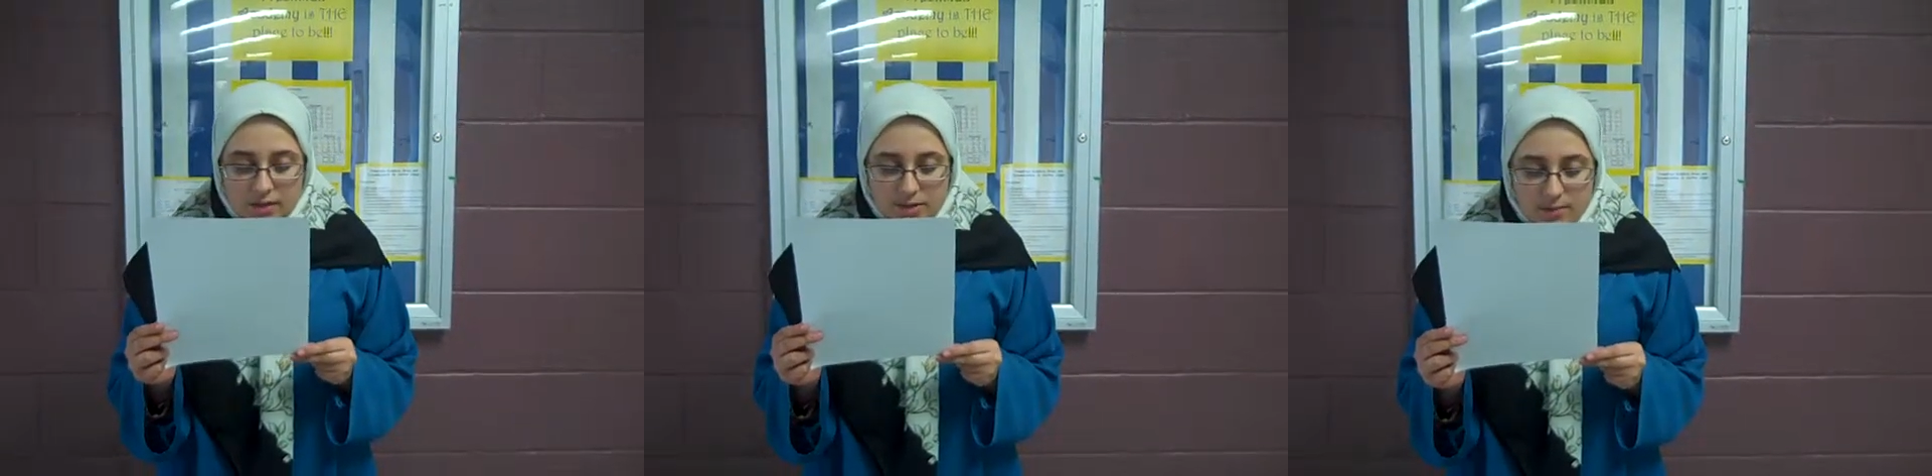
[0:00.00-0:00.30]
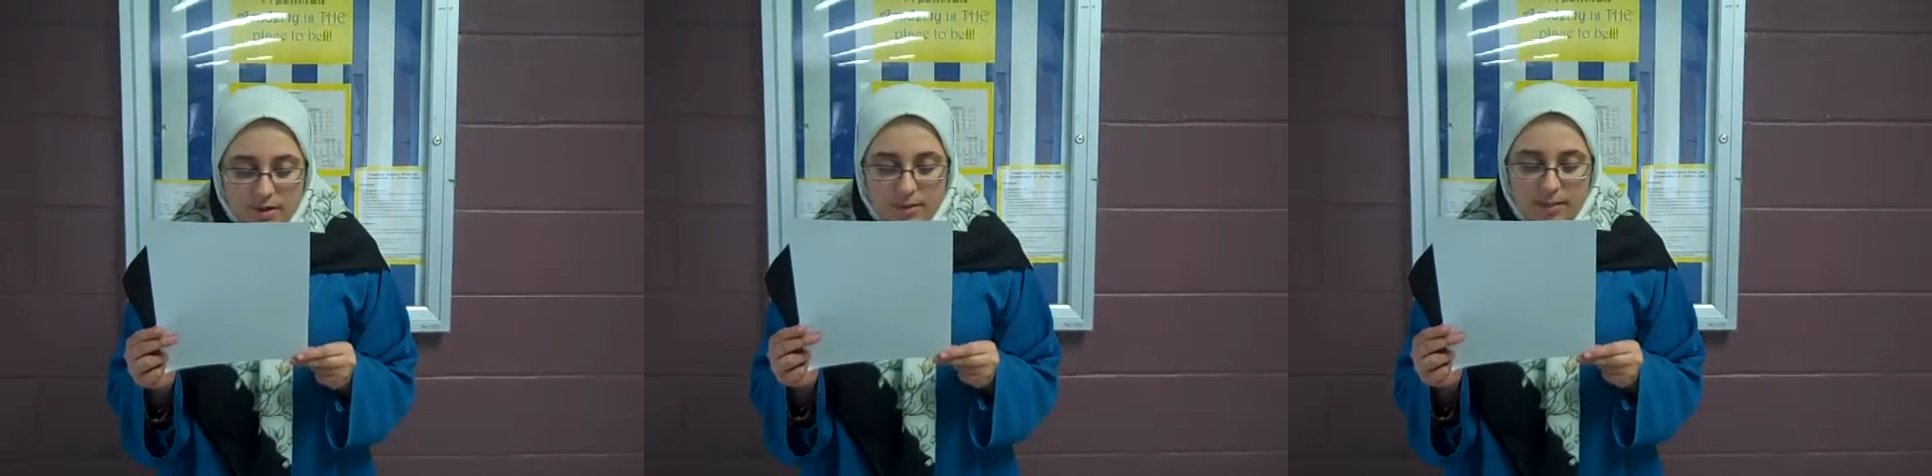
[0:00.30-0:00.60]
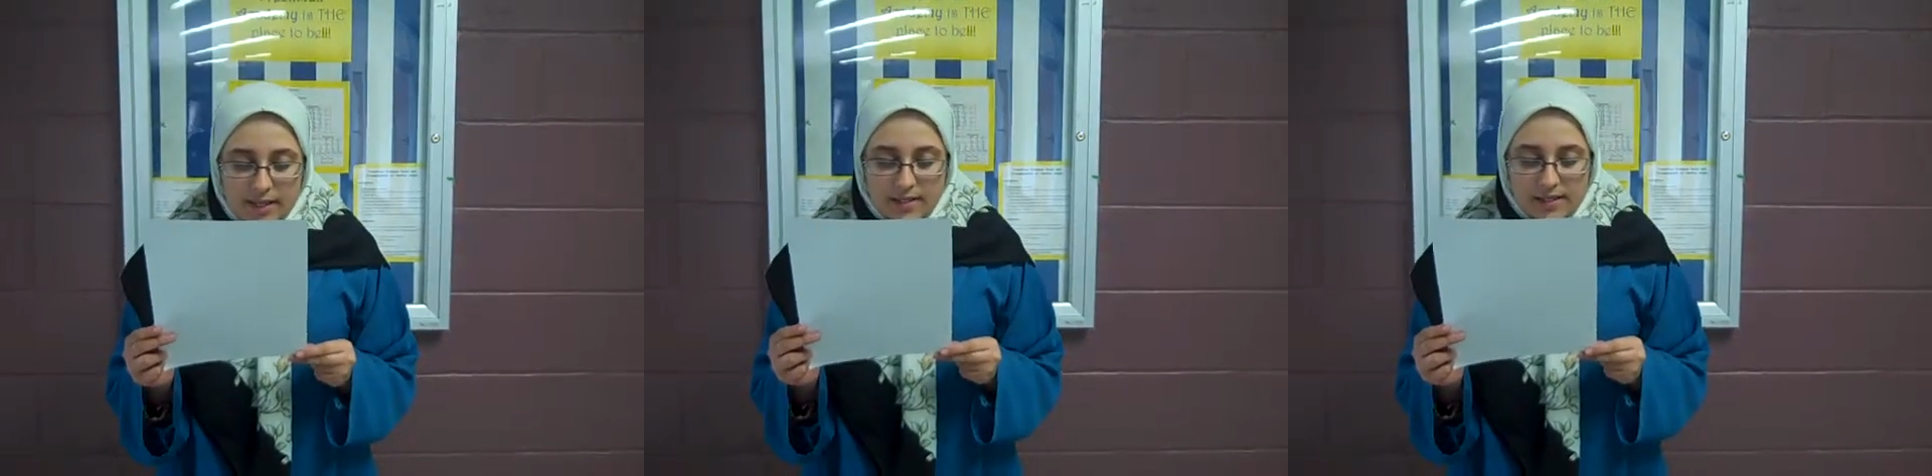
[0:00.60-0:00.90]
The small
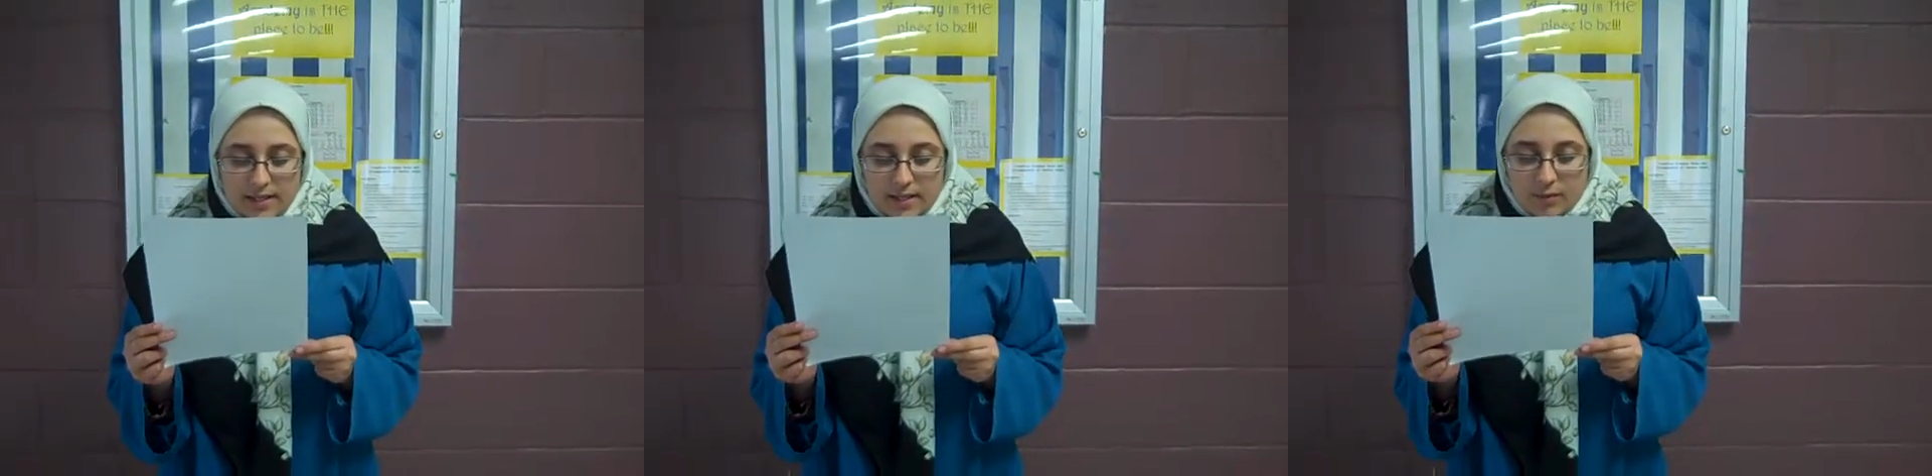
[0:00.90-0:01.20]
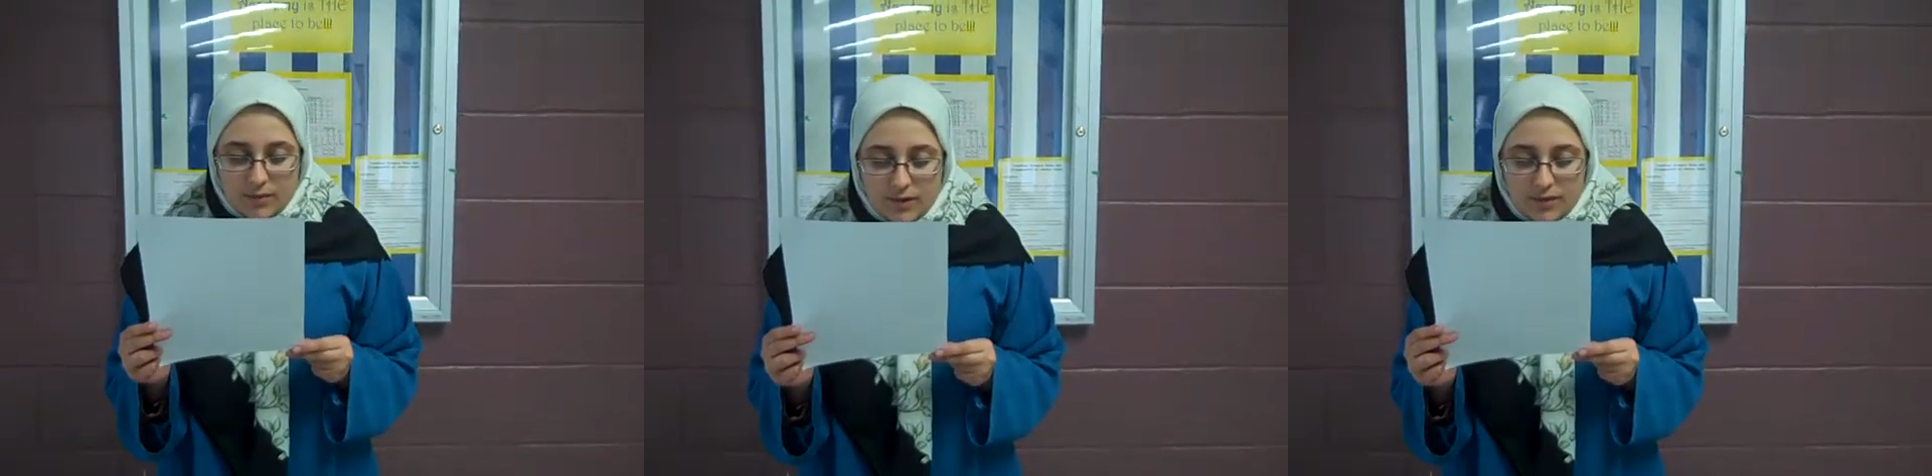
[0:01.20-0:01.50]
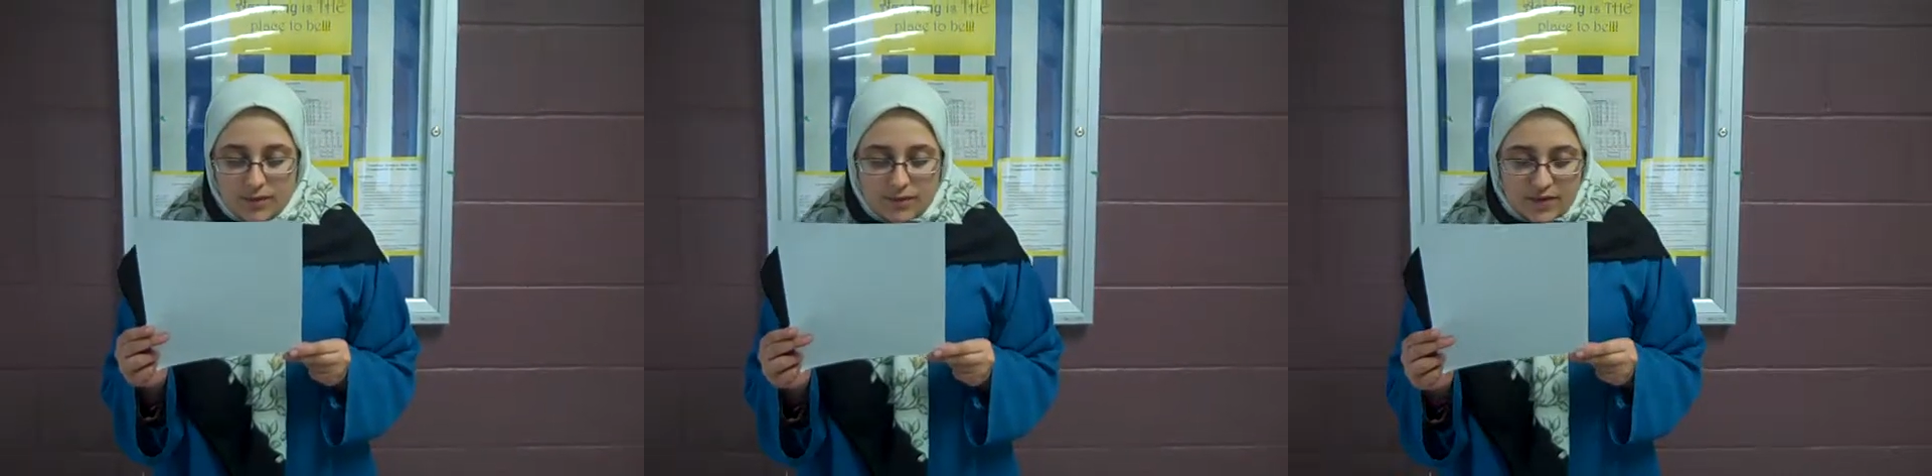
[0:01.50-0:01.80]
plants singing with
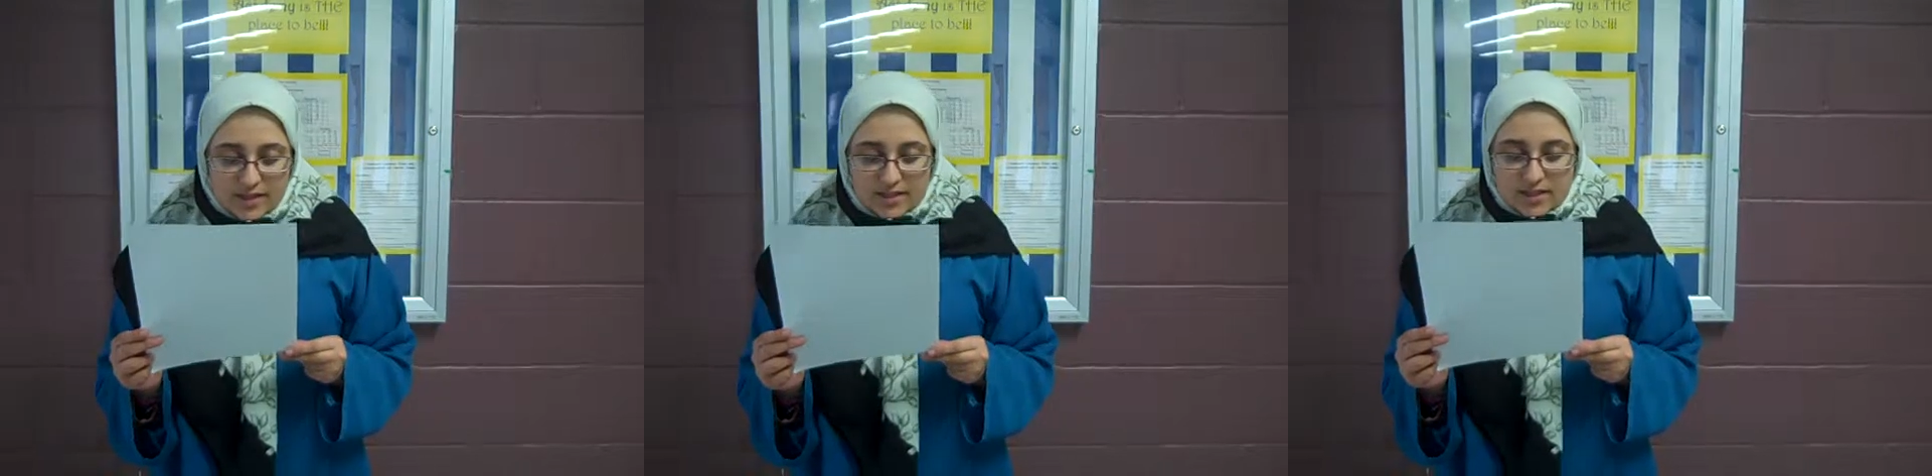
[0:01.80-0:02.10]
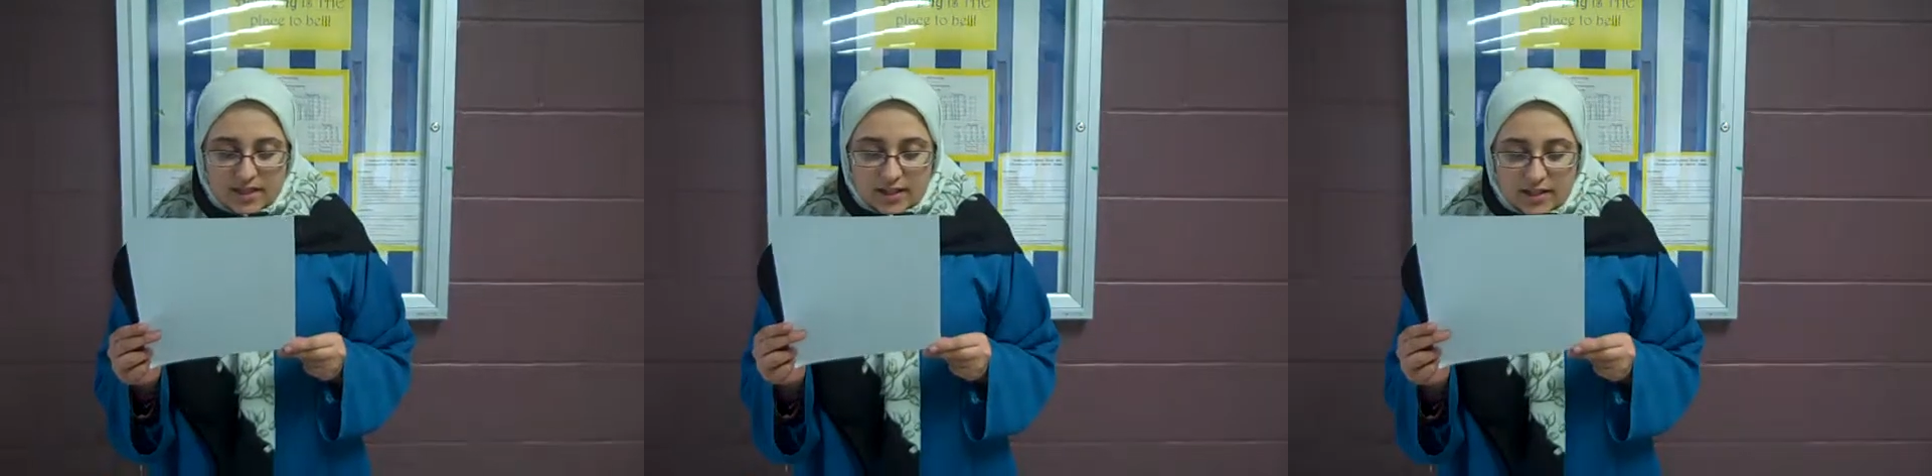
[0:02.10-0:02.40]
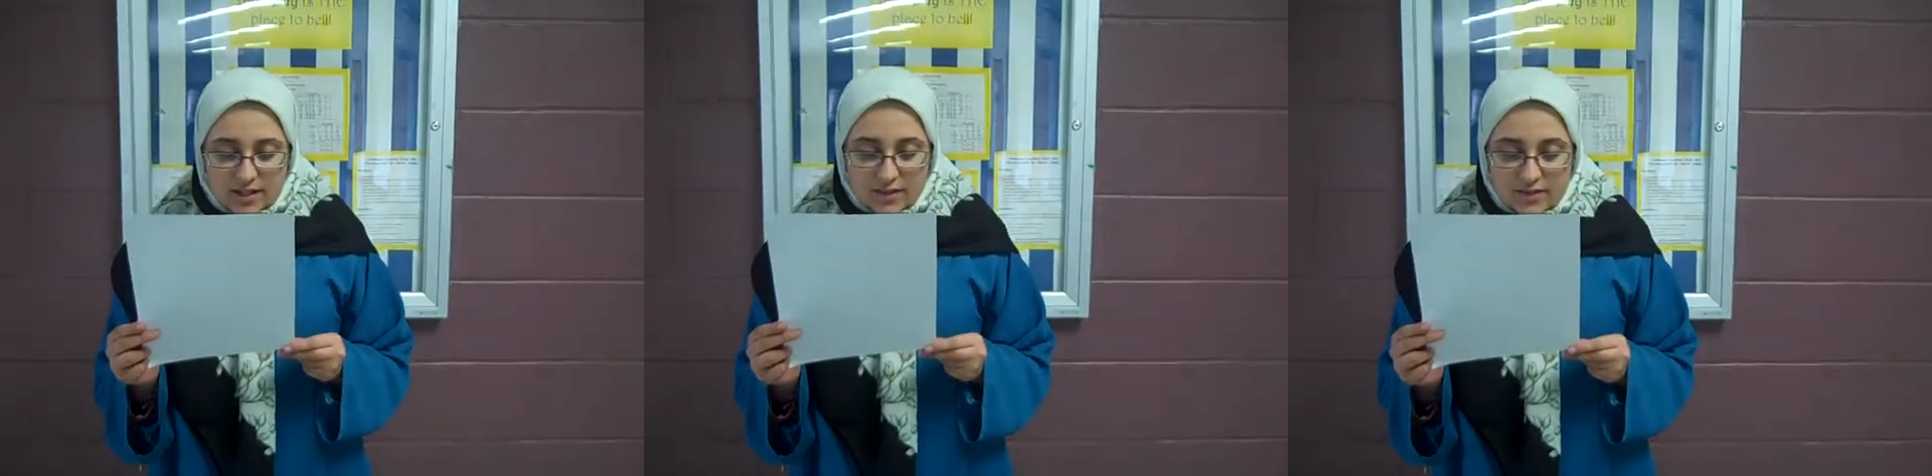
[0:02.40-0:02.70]
lifted faces in the
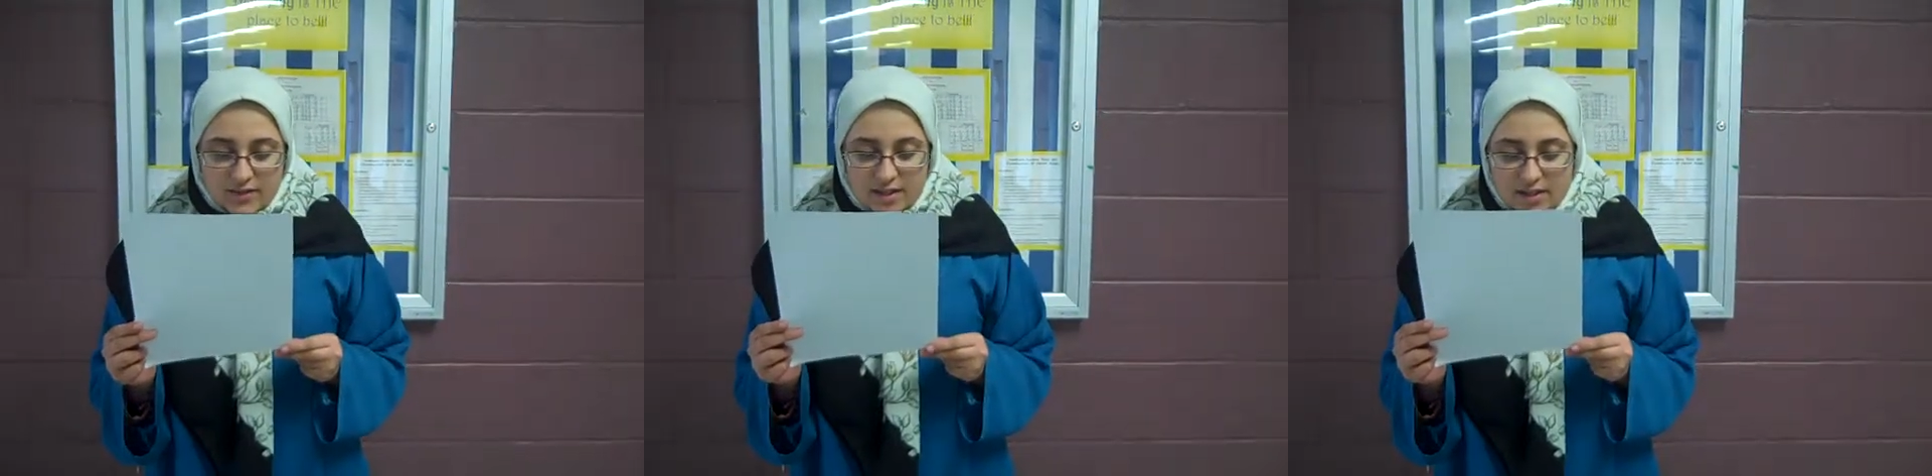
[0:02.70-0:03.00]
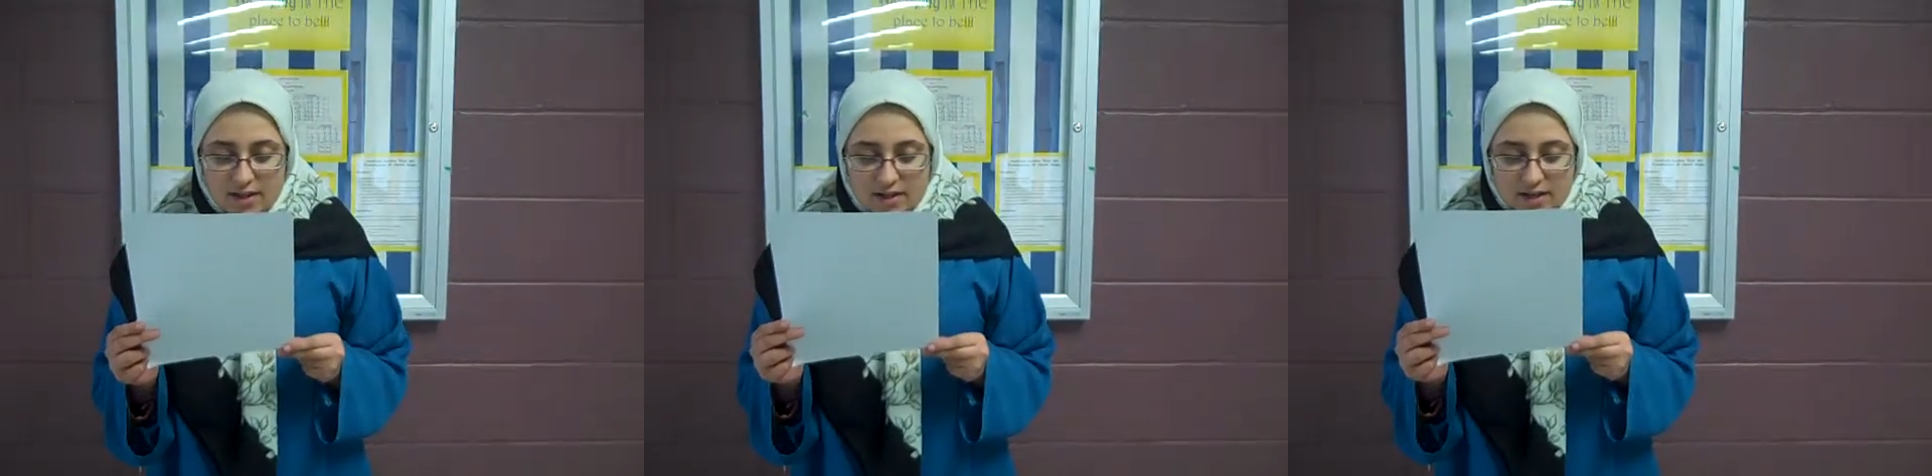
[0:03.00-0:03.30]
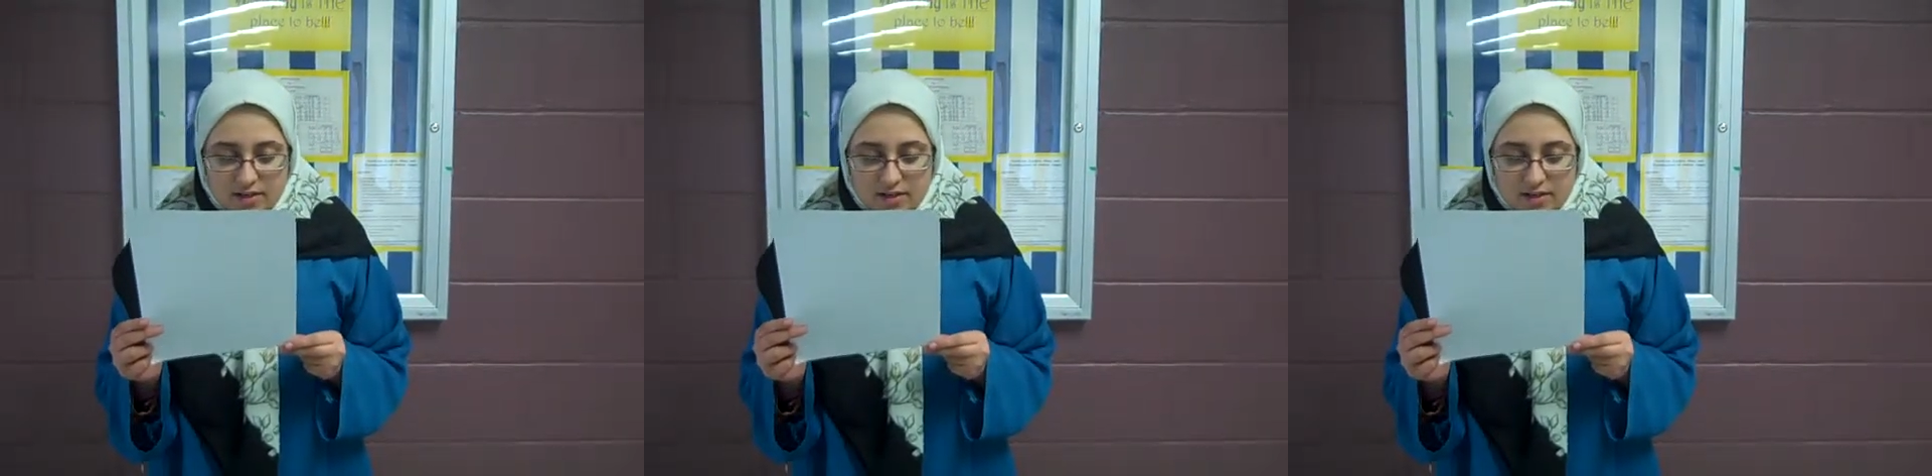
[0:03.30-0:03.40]
click of sundial